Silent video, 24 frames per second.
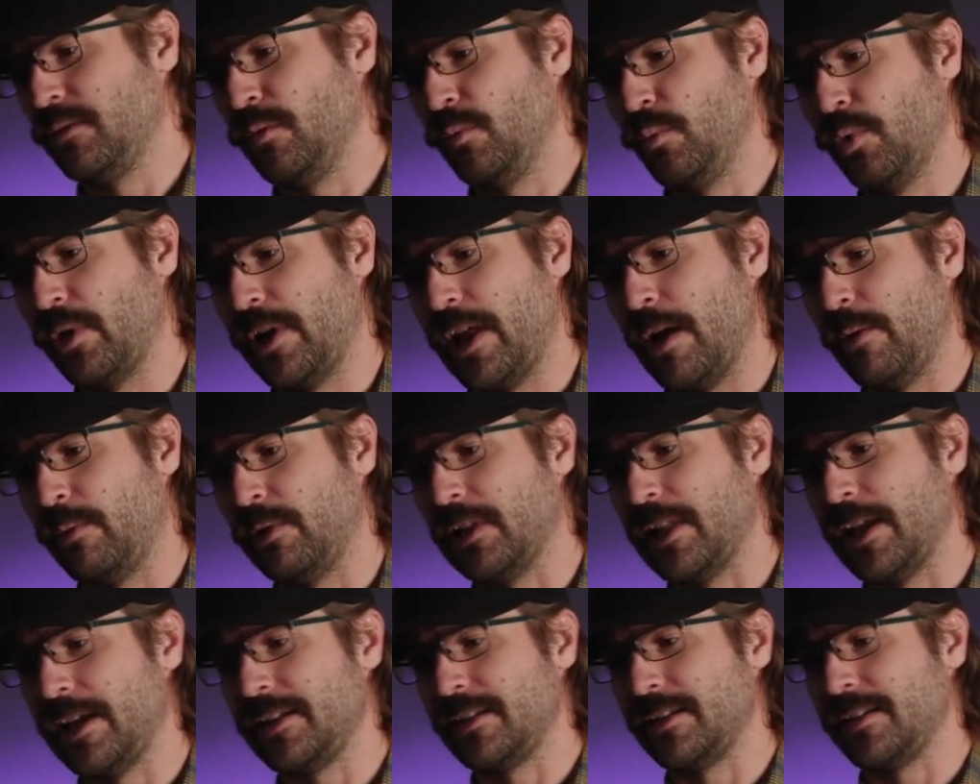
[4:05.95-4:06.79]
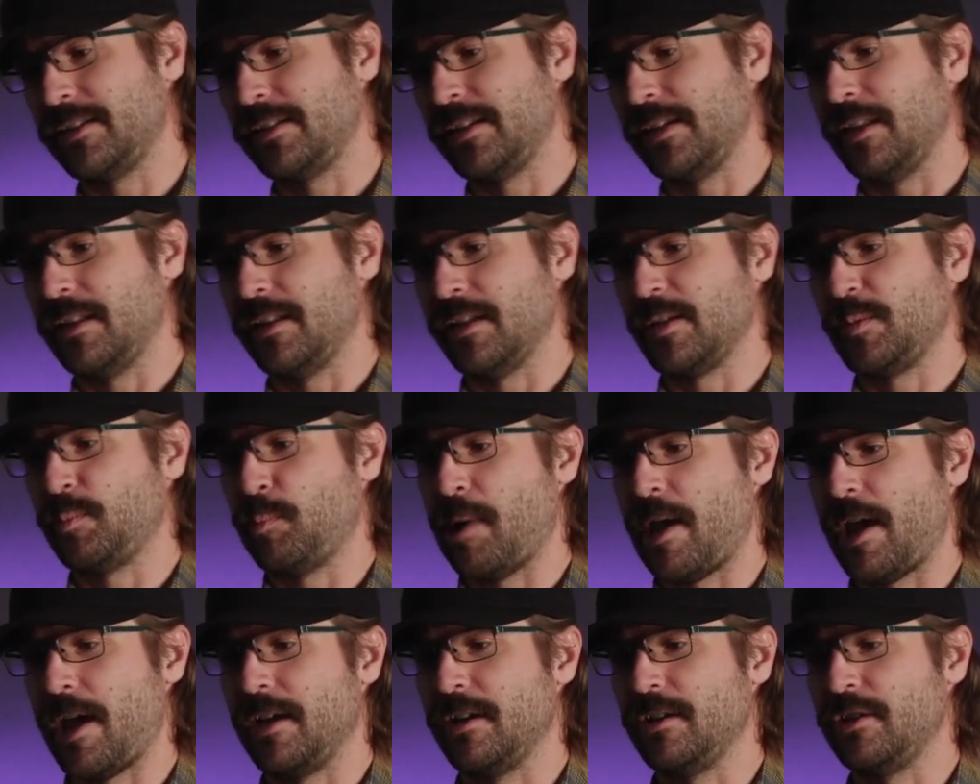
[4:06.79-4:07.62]
what I would like to see this
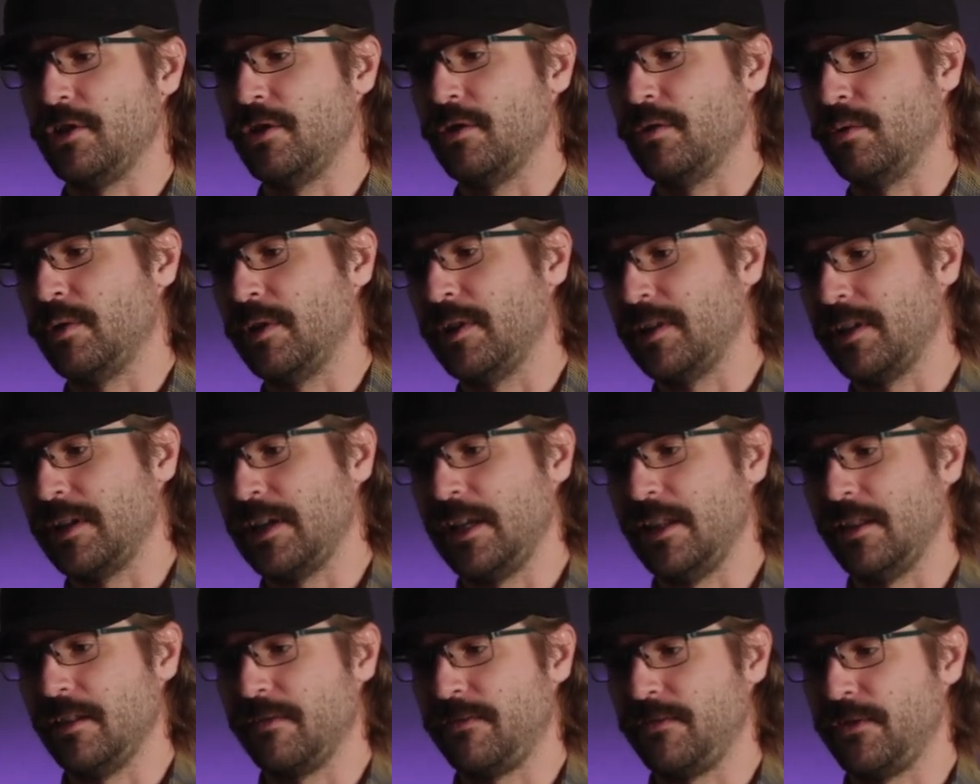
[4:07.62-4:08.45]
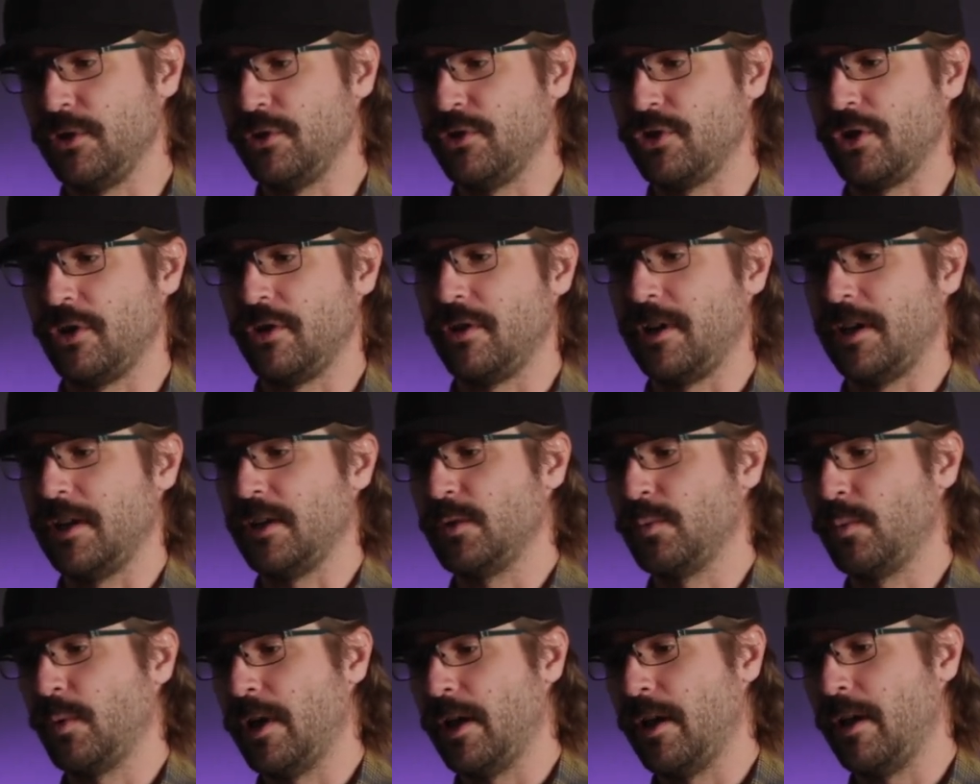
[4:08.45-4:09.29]
bag do in the future
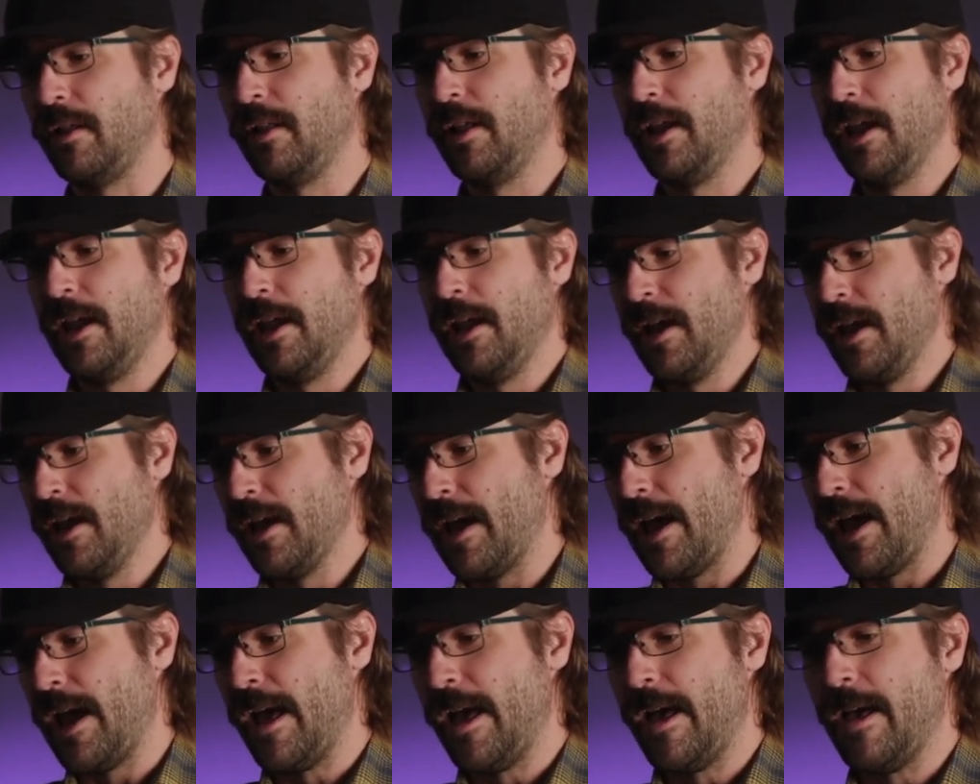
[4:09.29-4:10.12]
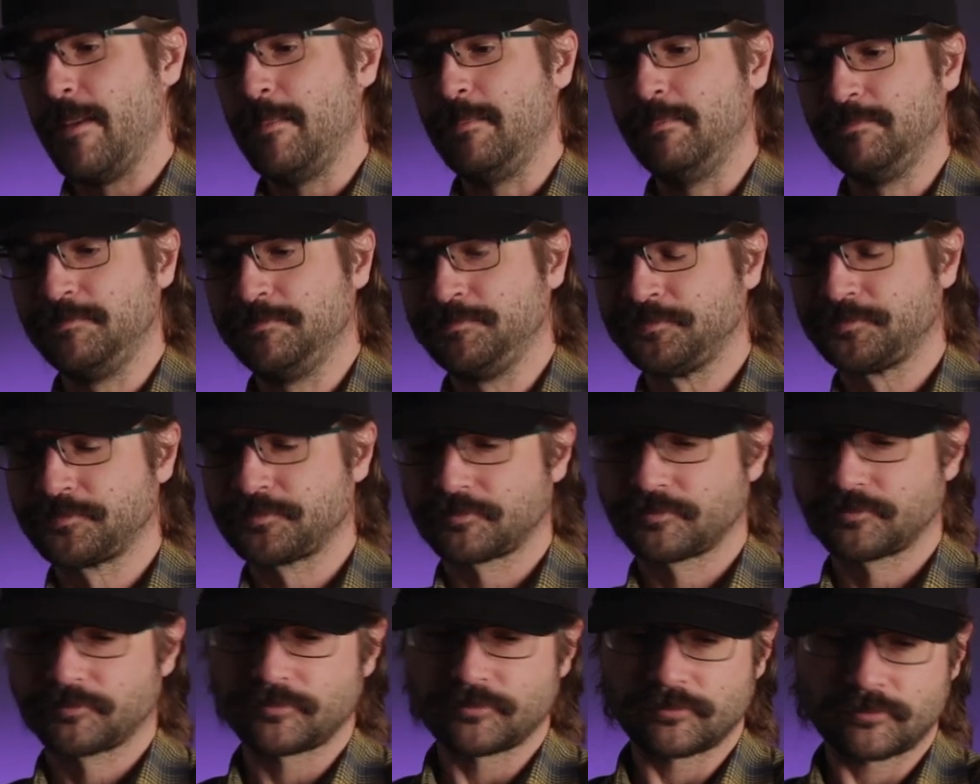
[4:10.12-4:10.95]
as well. On
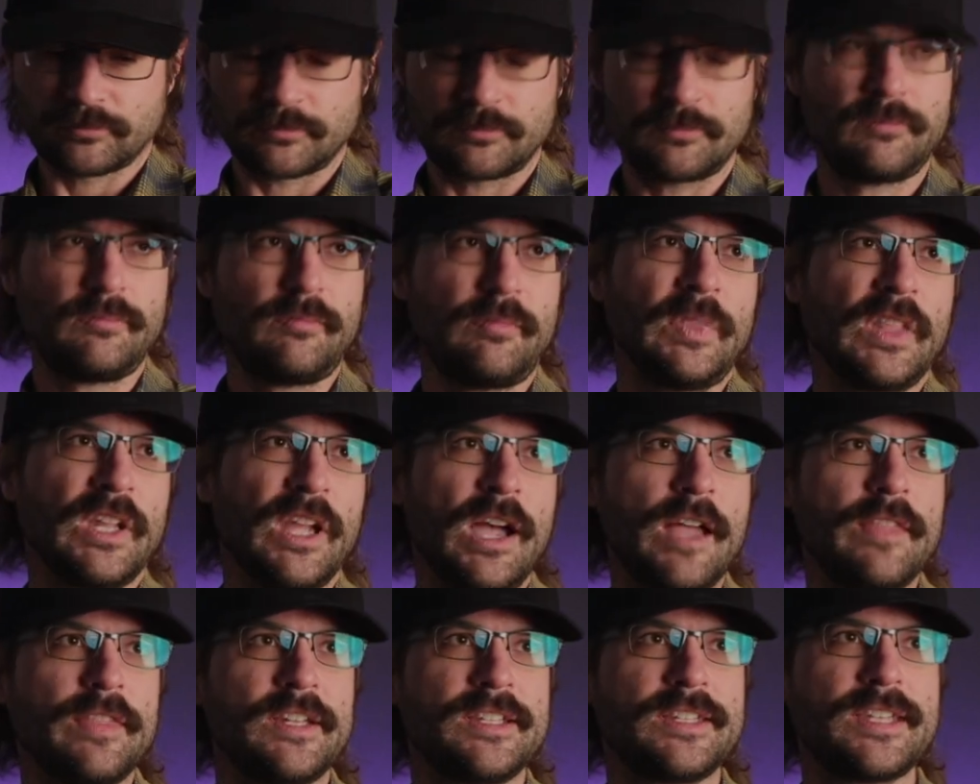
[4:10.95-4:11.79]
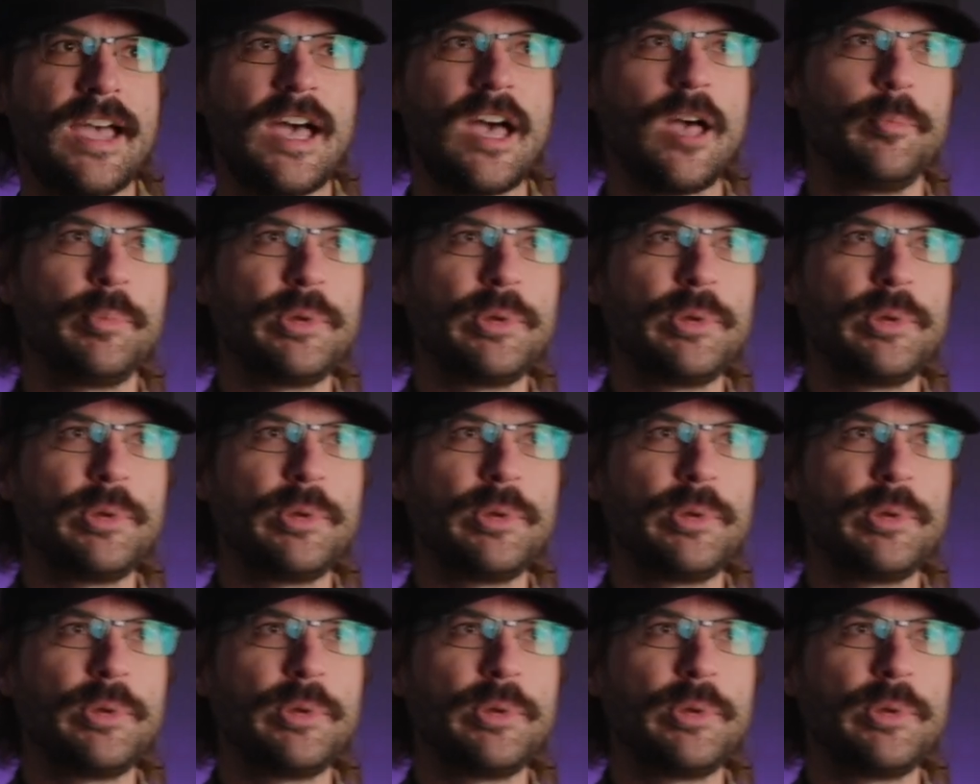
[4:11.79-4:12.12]
the top